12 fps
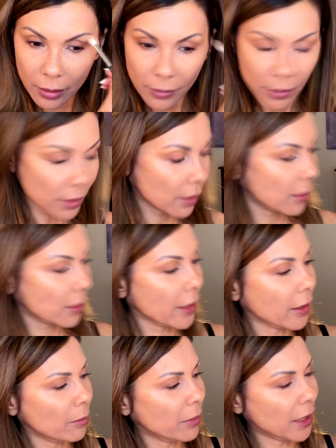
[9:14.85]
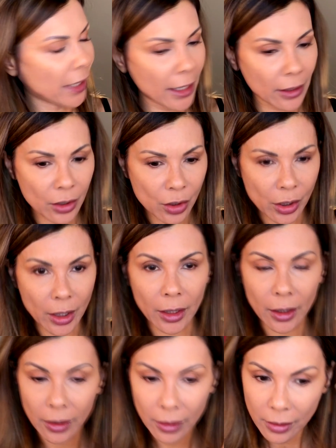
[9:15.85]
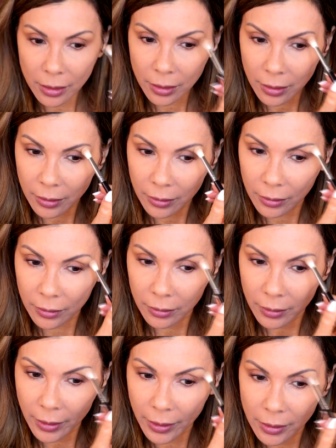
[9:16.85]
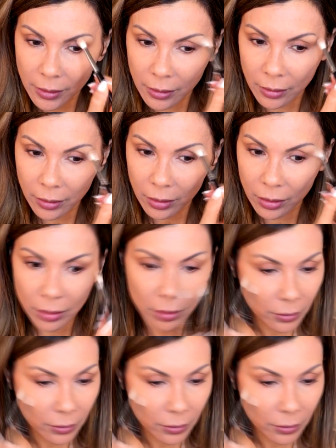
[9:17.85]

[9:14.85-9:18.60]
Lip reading: this is like a banana shade, it's a nice little